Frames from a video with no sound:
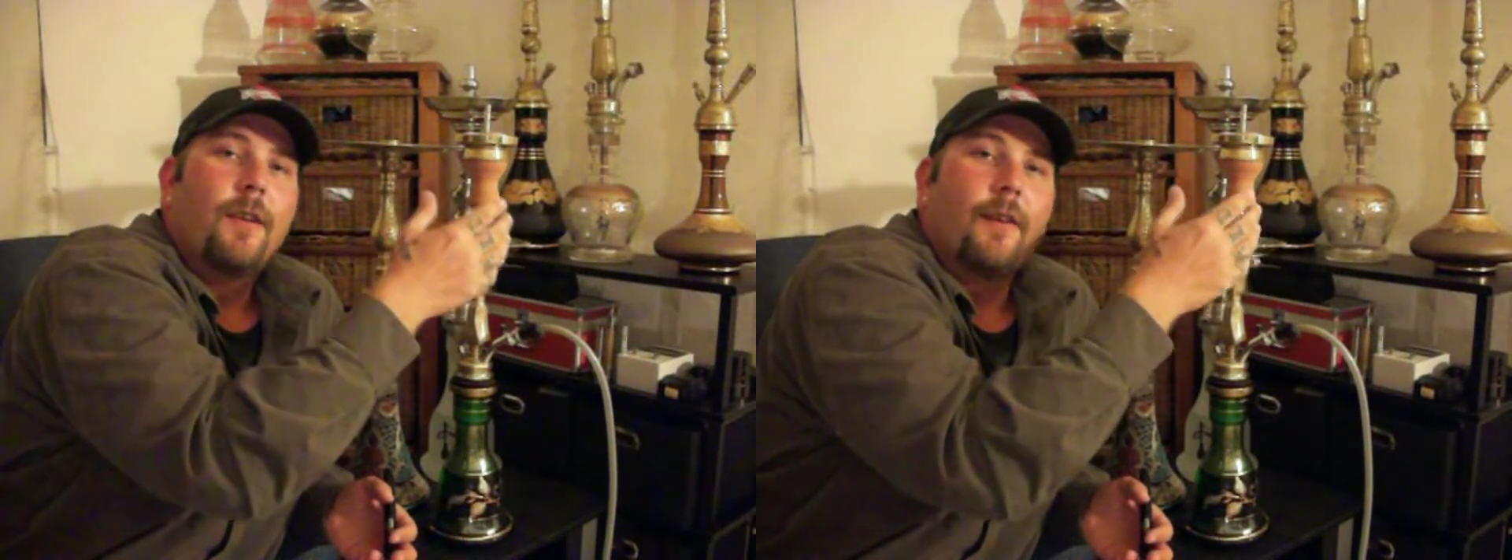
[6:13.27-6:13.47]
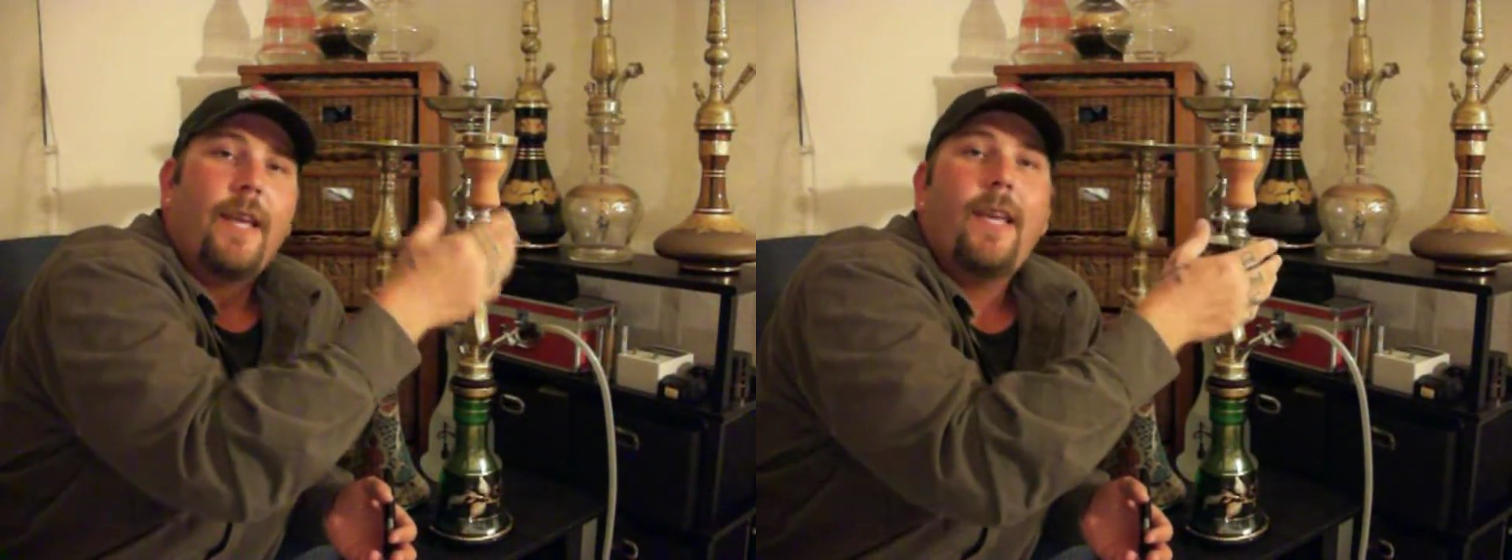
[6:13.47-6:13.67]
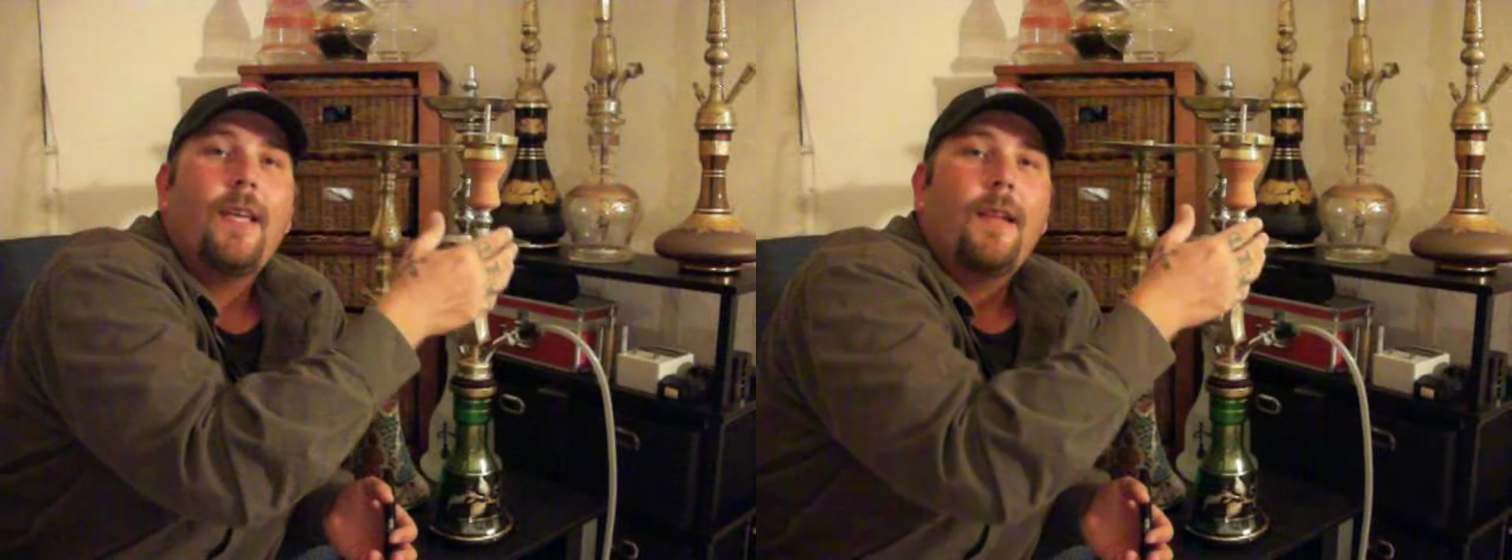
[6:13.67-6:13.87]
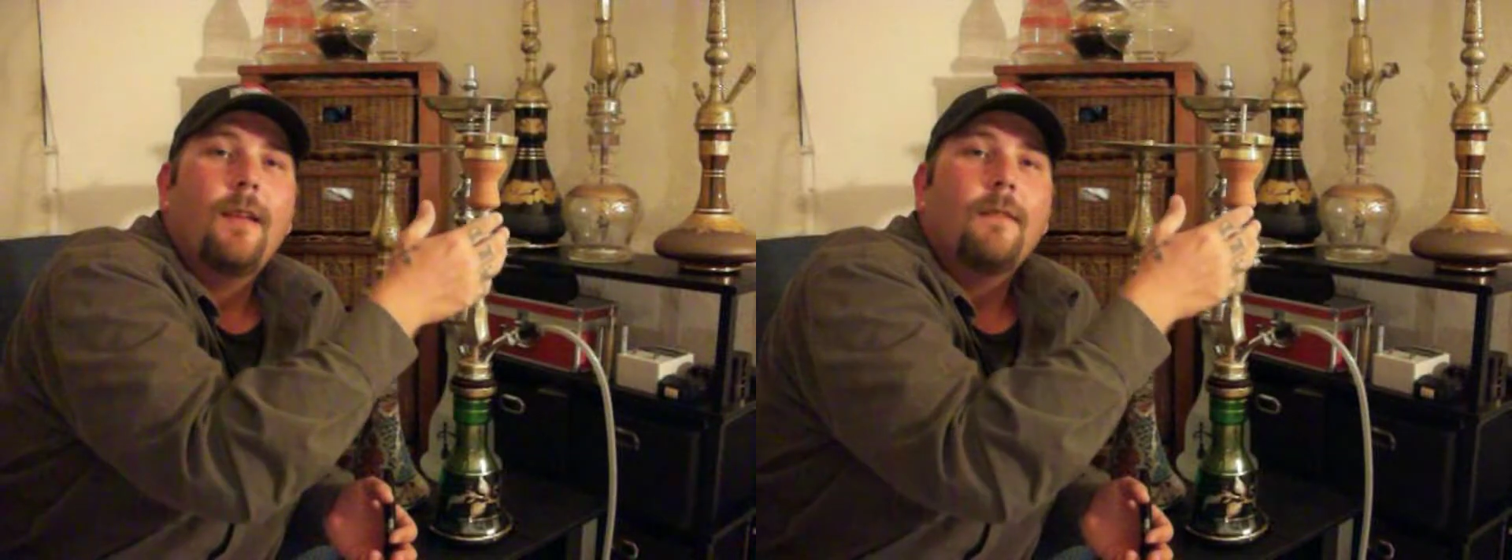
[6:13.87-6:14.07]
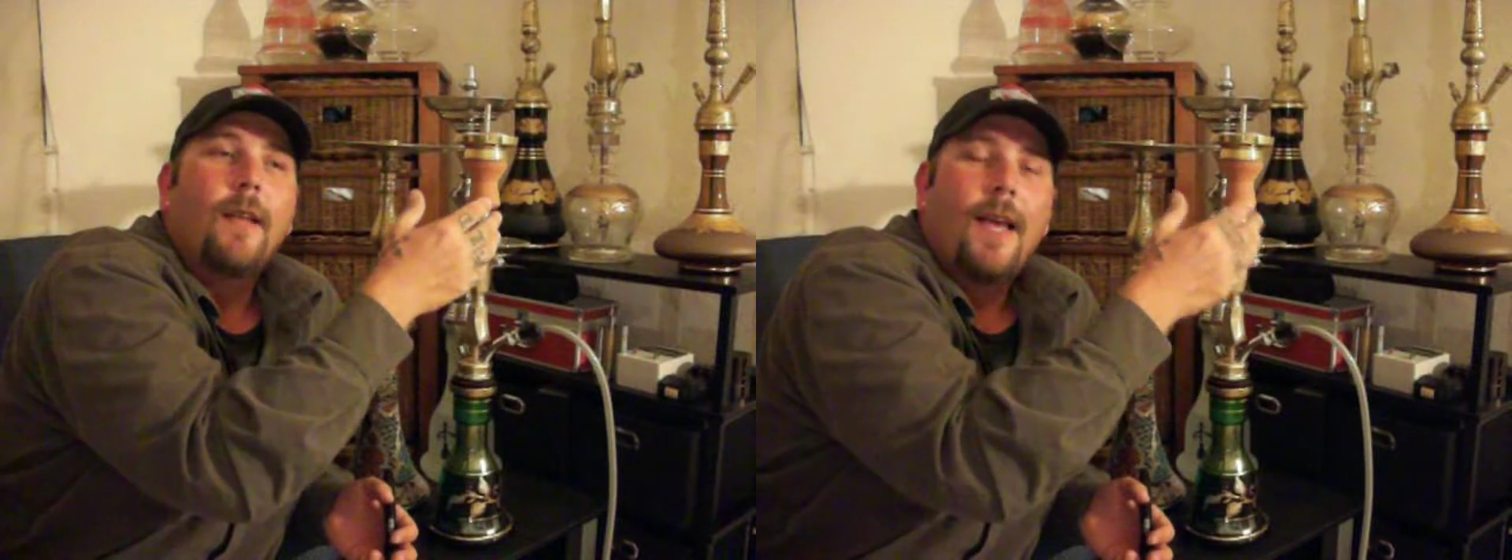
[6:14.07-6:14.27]
your heat
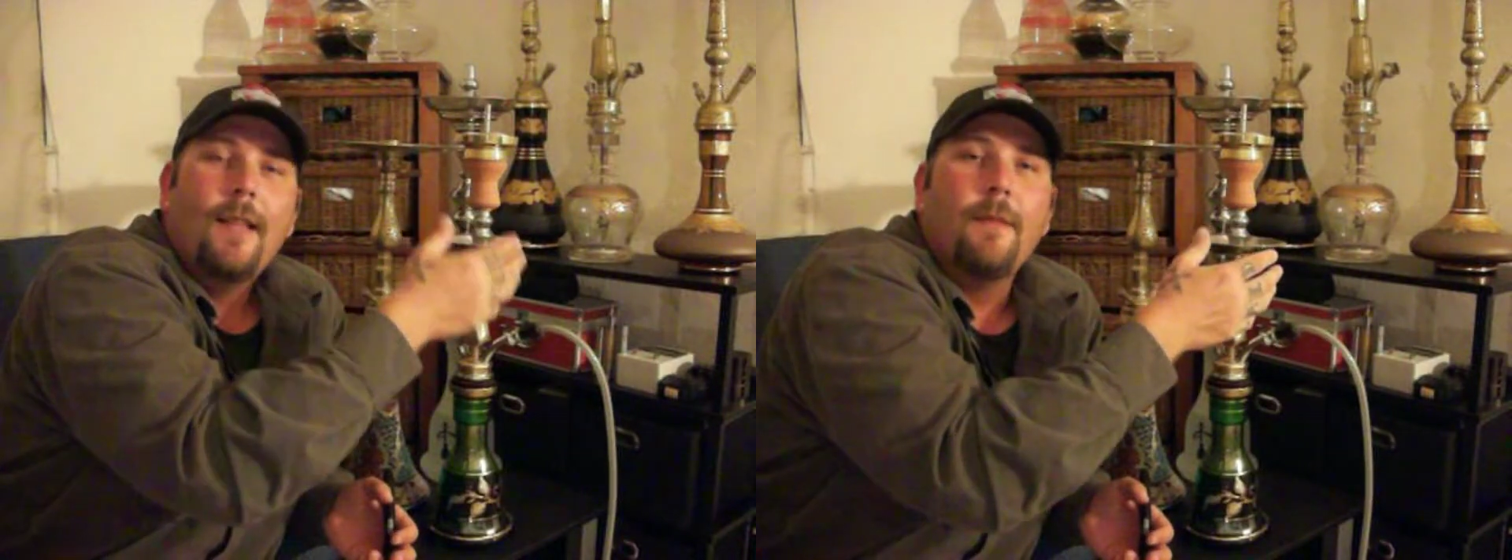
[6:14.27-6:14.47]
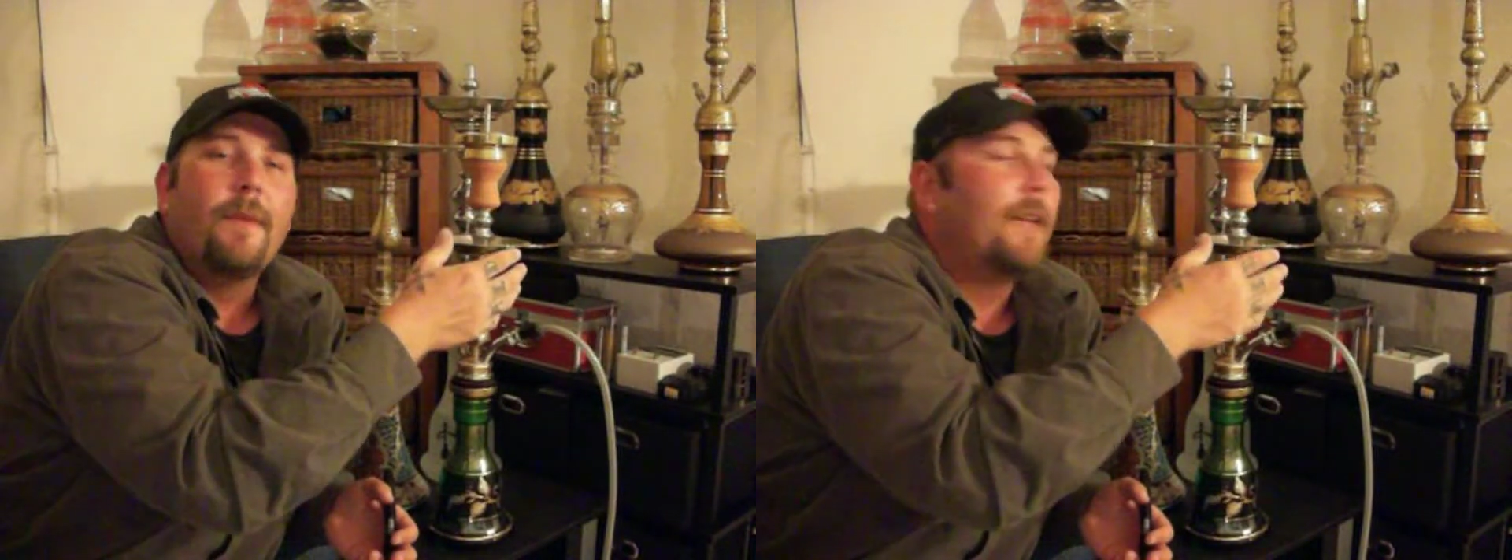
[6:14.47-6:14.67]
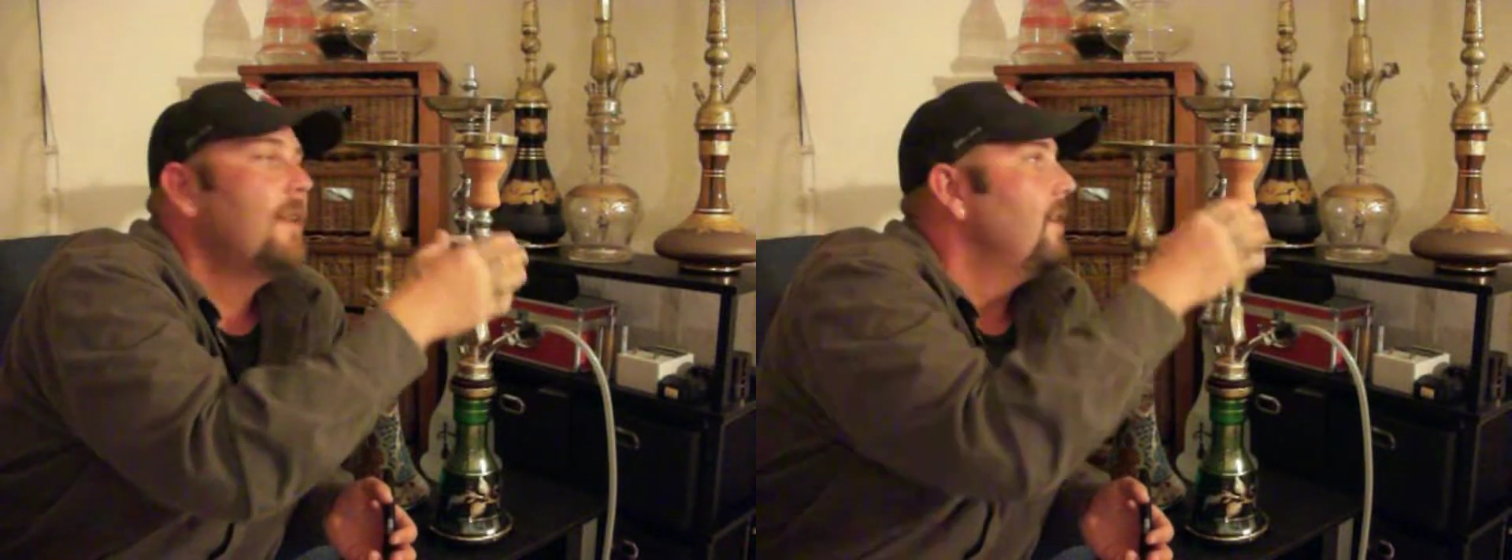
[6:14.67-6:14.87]
element.